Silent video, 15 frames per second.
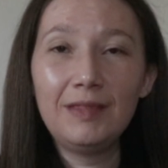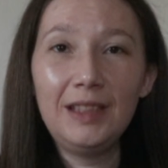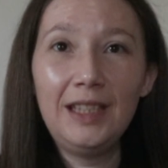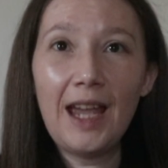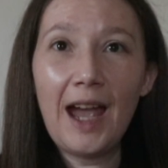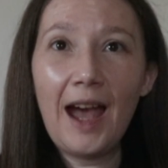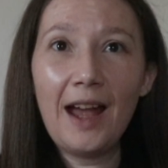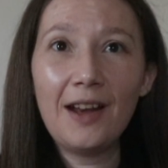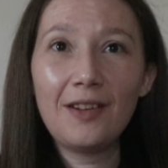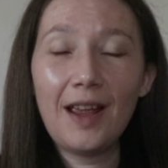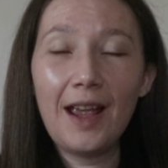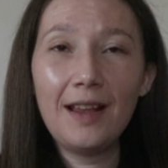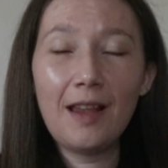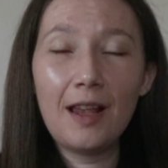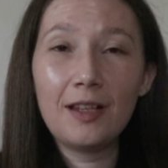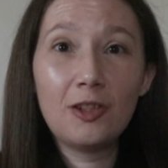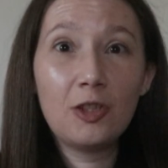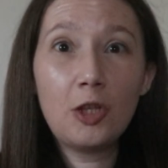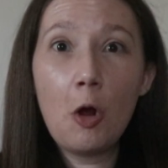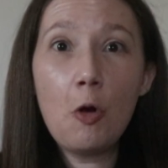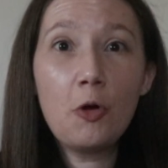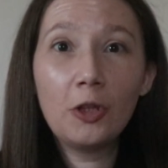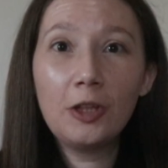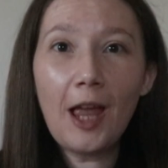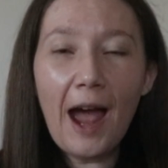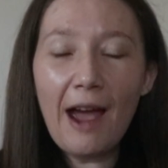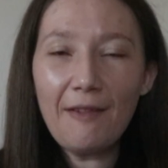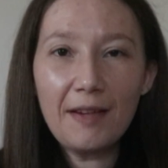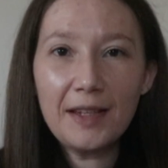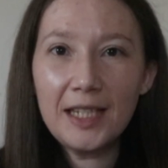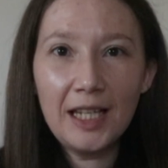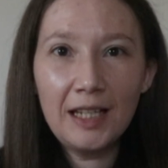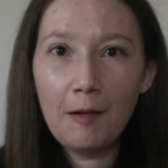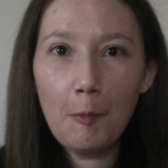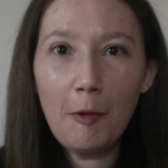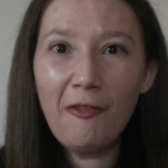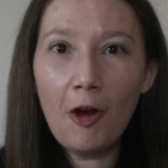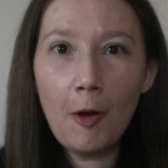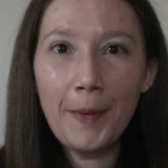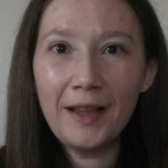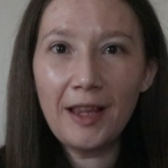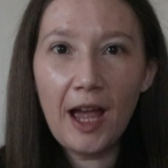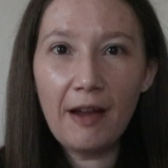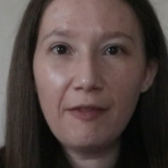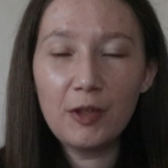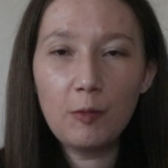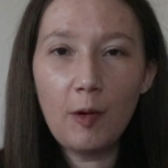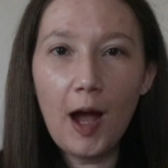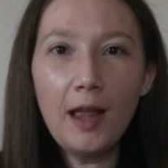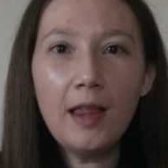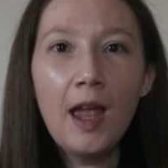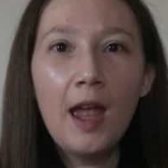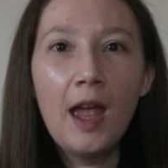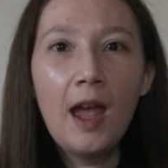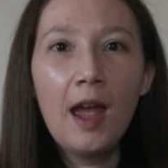yeah, it's so good live. I've seen him perform it live as well.